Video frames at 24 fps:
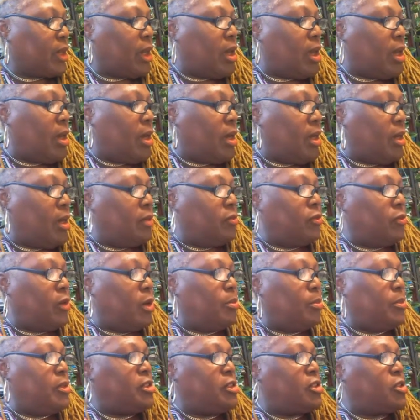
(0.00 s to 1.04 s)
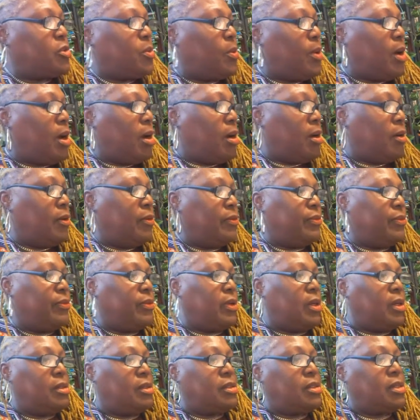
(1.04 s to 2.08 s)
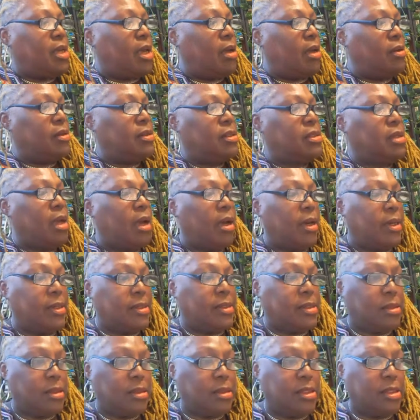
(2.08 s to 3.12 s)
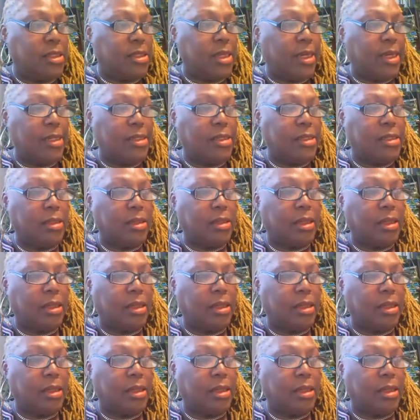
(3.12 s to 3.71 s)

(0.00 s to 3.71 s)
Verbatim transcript: And Romans 12, it tells us, it says,